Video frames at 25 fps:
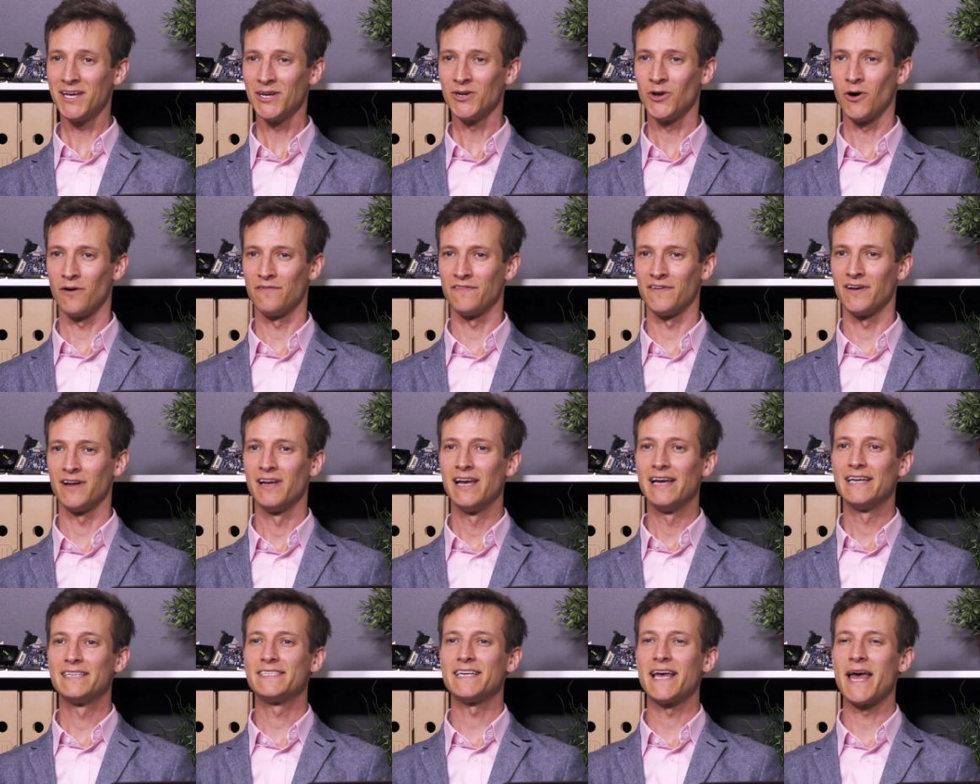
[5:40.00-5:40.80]
can offer
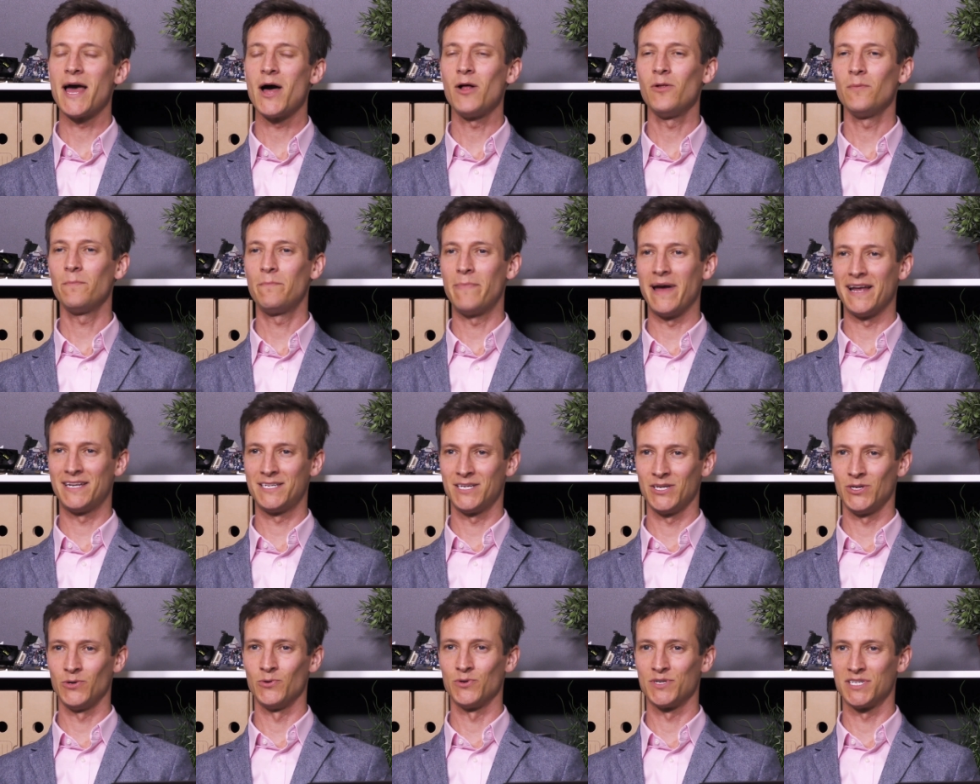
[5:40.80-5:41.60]
to help
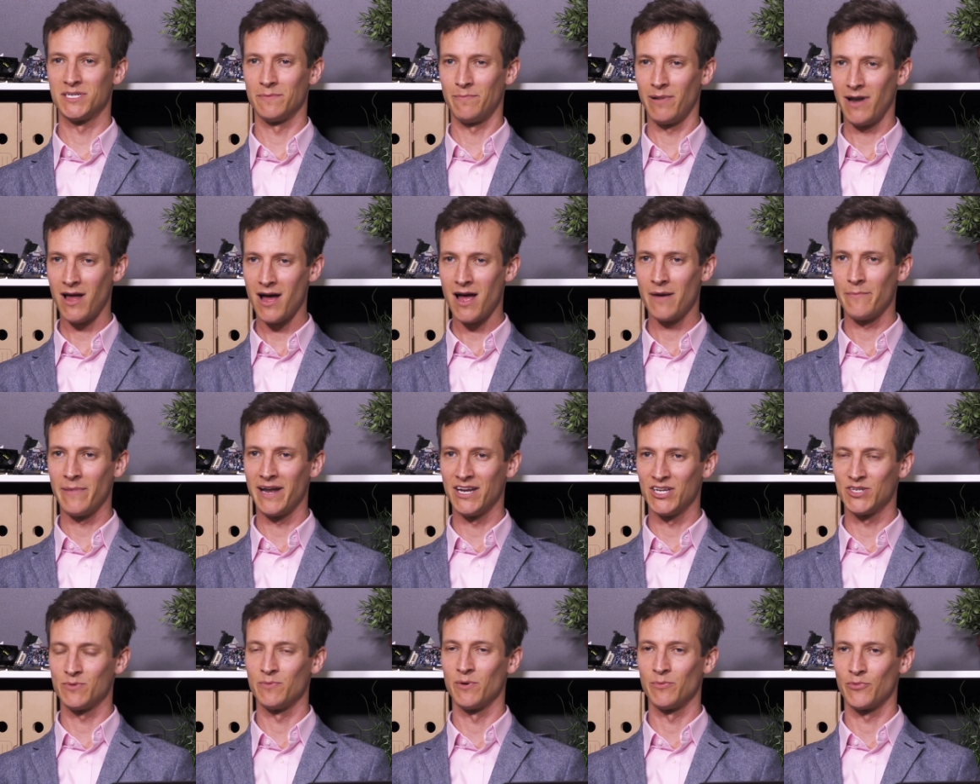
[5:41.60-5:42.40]
better your supplier
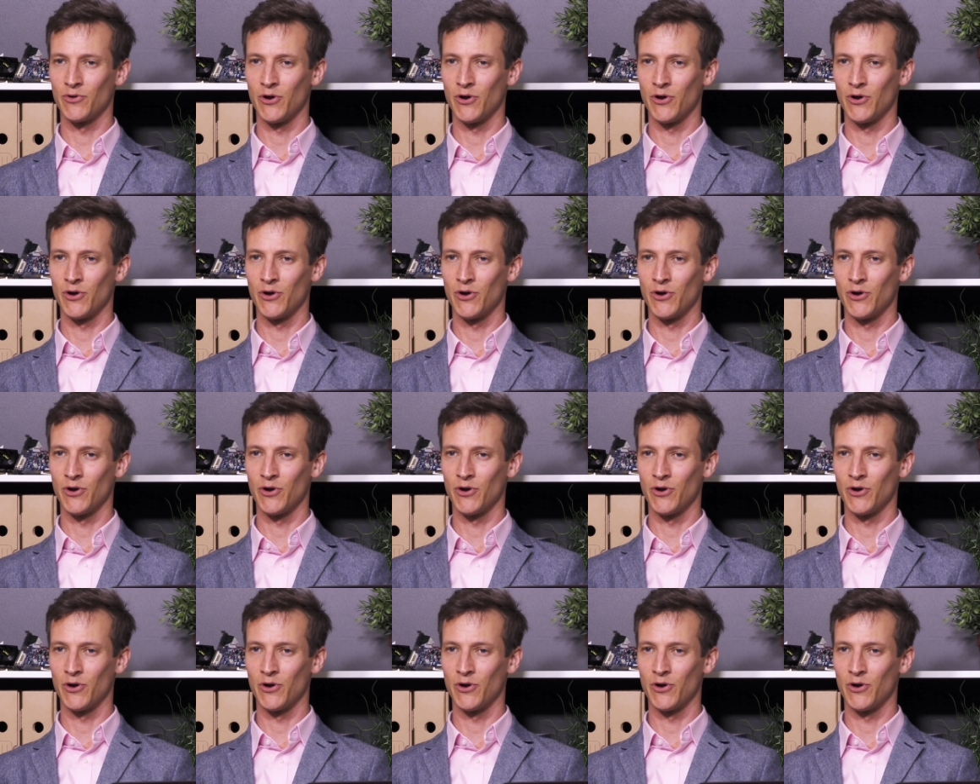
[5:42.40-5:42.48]
management